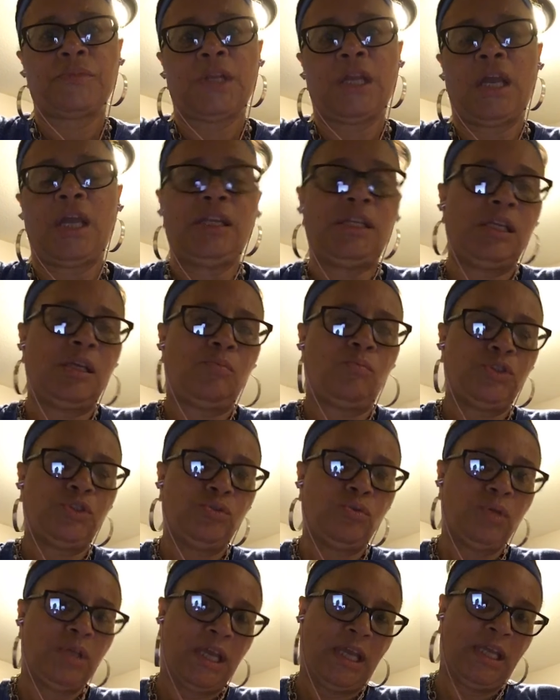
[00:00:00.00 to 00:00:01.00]
And then what
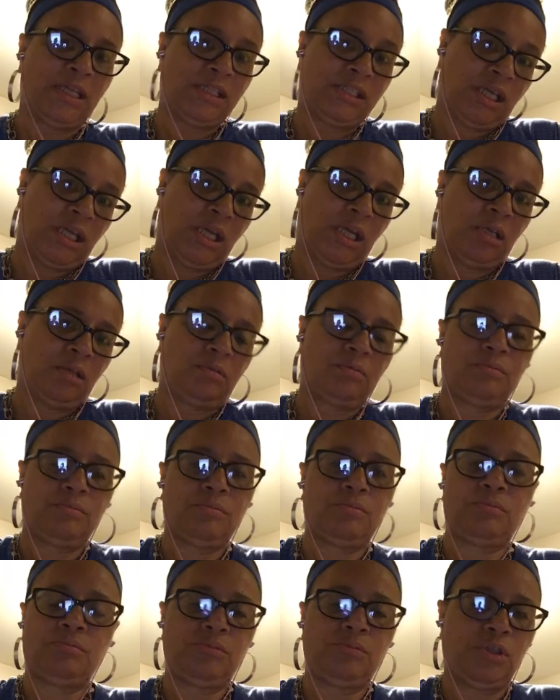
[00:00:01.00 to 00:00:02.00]
you can't take,
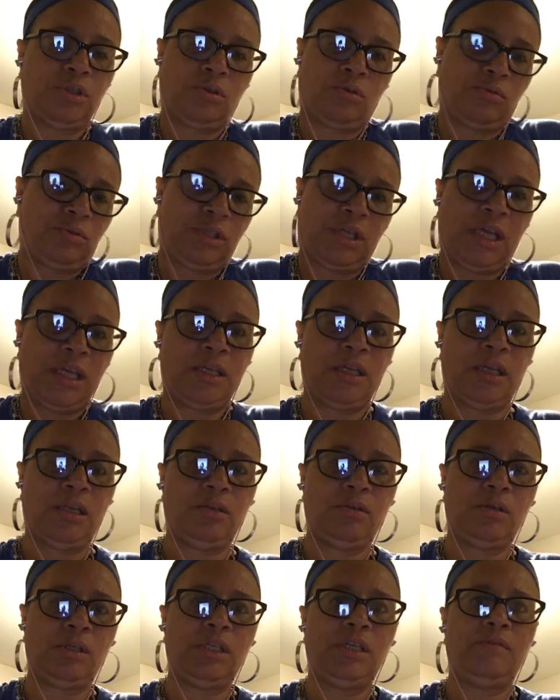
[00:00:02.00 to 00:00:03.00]
you don't take it.
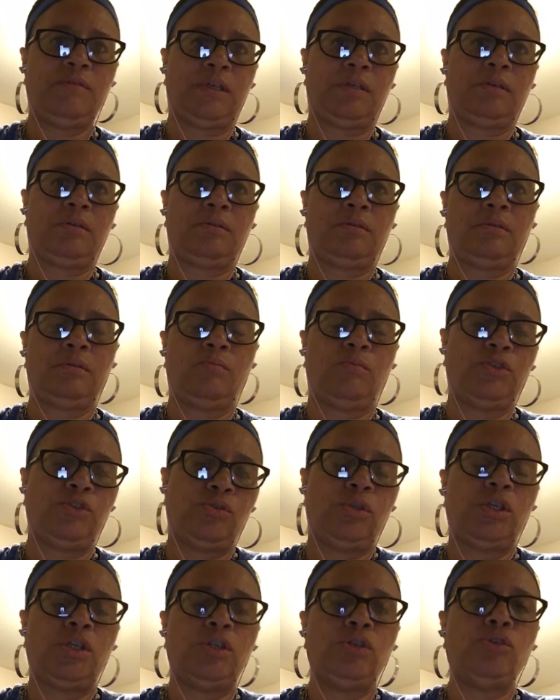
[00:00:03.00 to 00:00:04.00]
You leave it. What
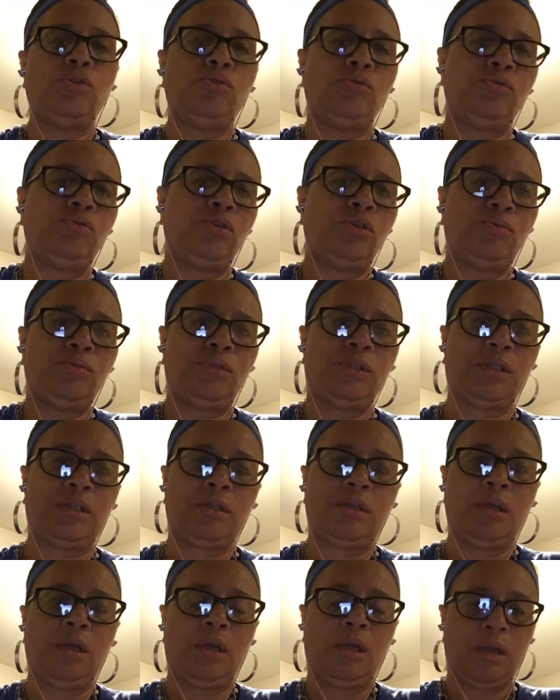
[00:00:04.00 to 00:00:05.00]
you can use it.
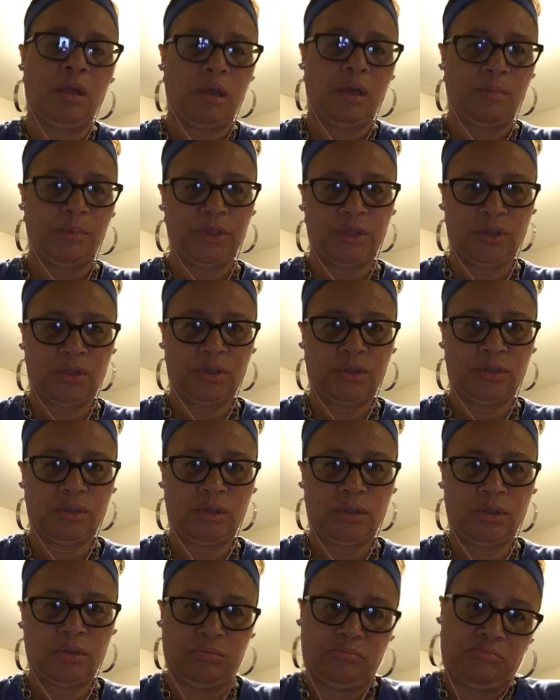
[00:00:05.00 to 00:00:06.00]
Because
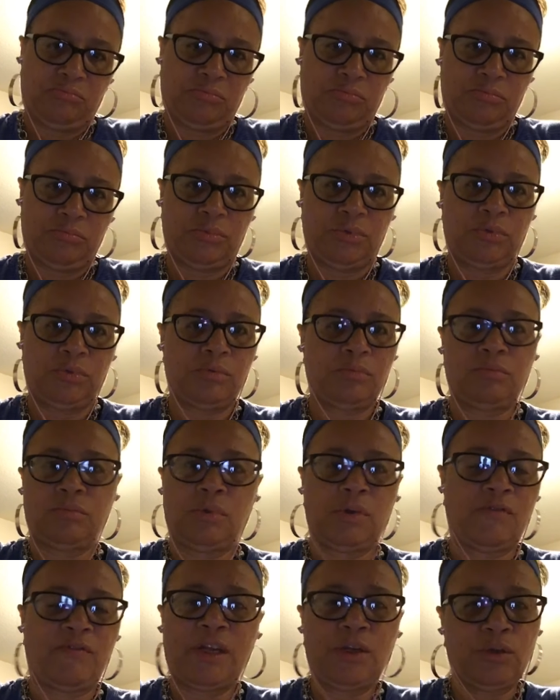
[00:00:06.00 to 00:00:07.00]

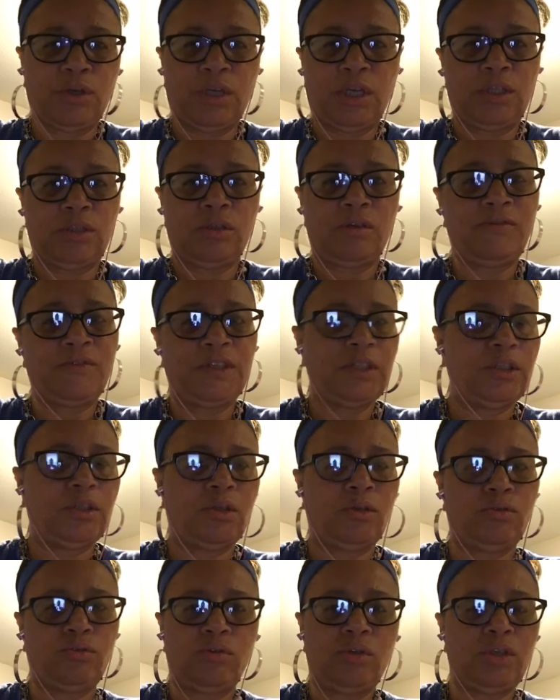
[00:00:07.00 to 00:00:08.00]
if I look at your
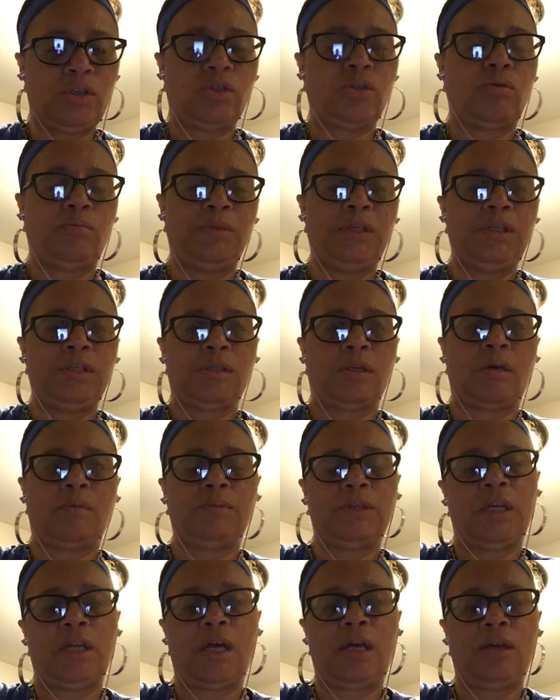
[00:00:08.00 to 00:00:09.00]
video, you can show me
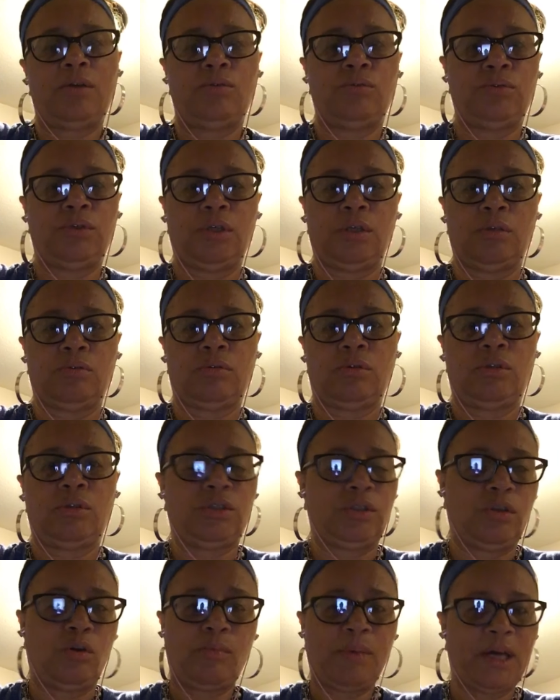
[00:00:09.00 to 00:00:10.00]
something that I don't know.
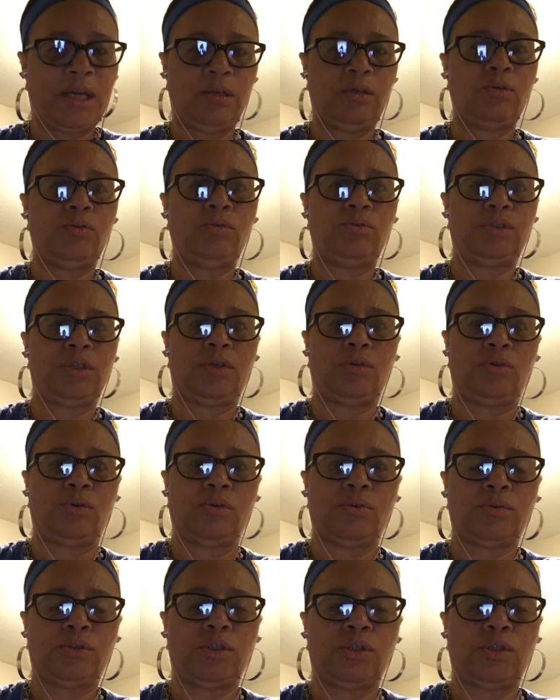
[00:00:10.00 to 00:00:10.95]
Because nobody knows it all.